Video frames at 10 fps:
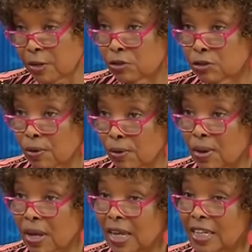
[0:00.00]
So
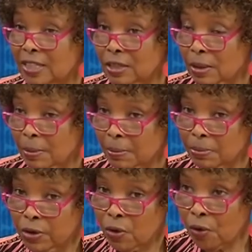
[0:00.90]
it
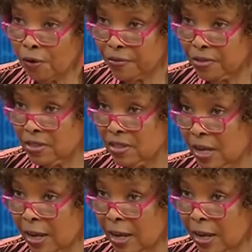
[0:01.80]
behooves